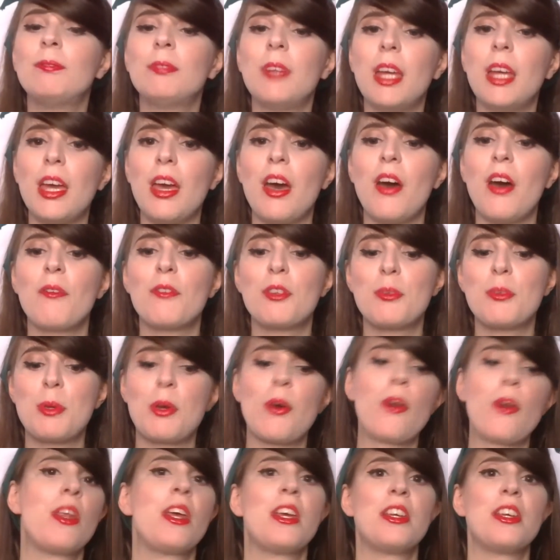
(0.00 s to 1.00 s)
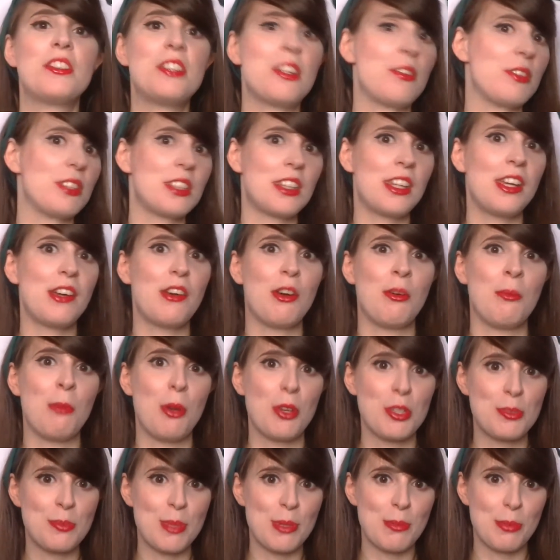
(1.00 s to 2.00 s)
Yeah, to be honest, it was clear on
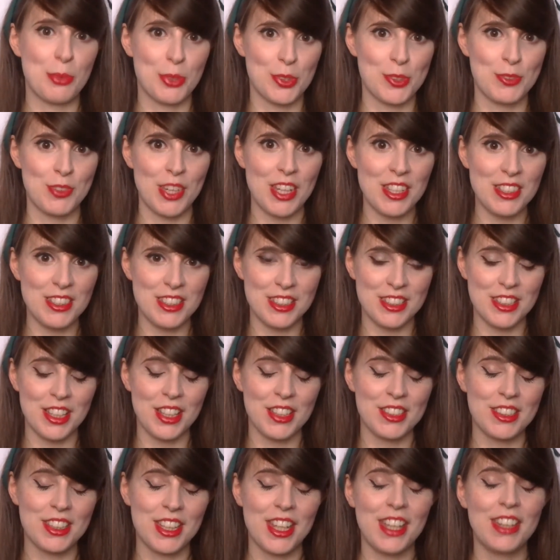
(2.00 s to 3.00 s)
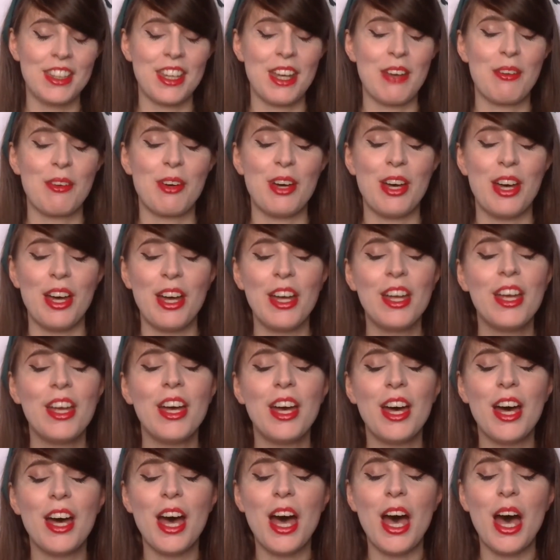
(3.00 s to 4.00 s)
most people's faces how scared they were.
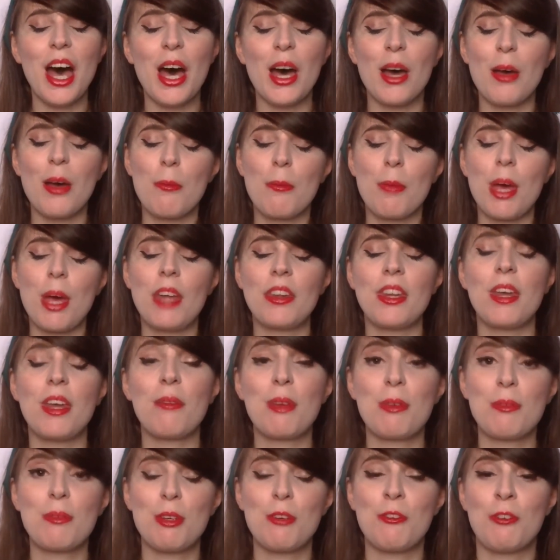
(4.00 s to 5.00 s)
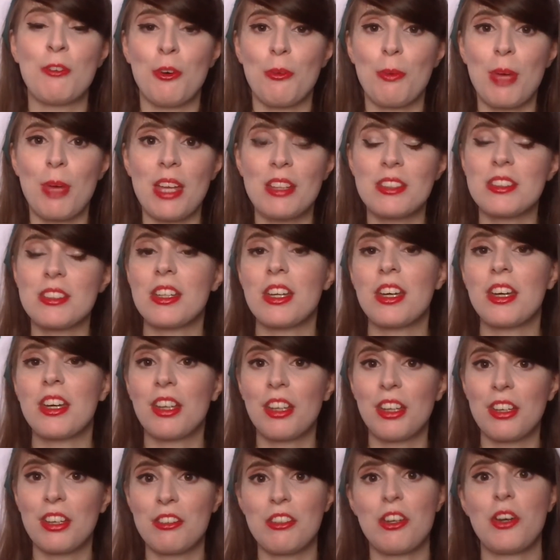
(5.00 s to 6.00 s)
And that made me feel better,
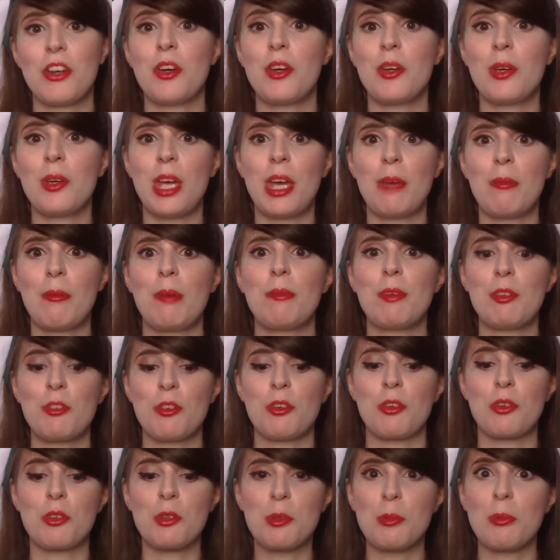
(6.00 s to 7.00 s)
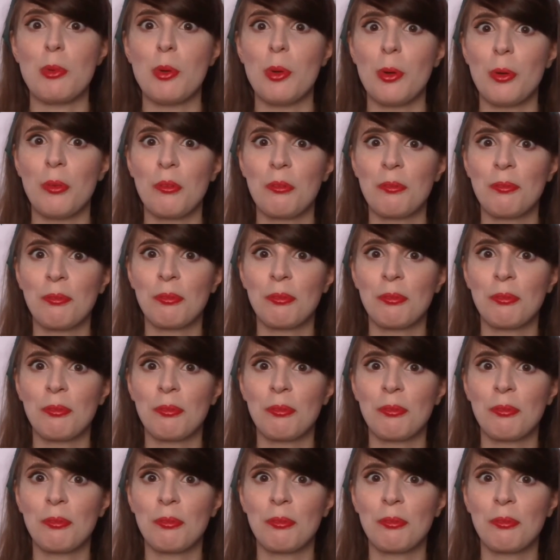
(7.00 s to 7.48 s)
you know, it made me feel normal.